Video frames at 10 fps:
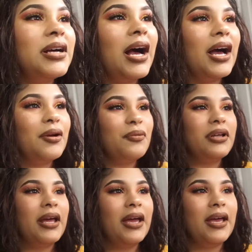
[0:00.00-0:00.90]
I went
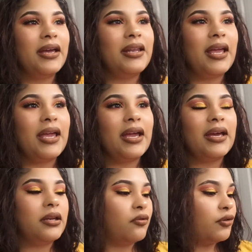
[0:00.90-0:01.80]
ahead
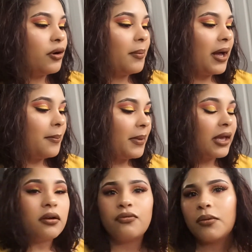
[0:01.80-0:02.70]
and for my
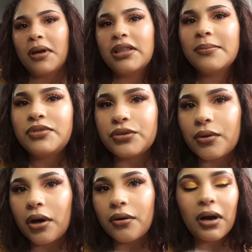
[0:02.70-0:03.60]
lip
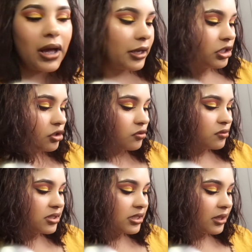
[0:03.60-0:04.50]
duo, I
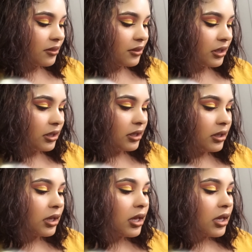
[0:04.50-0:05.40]
used the
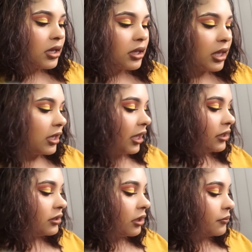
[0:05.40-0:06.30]

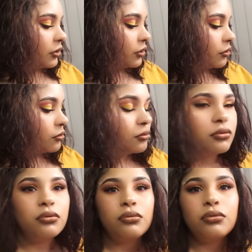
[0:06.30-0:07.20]
KKW
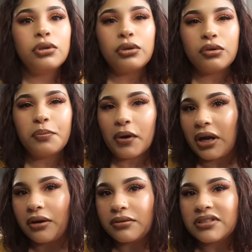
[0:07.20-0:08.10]
Nude
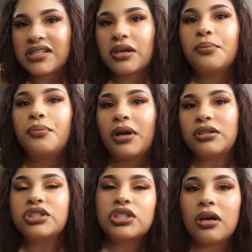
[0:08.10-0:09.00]
Brown. It's like a
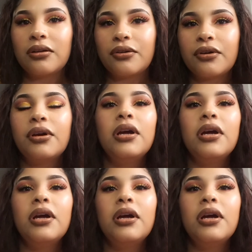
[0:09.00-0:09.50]
brownish color.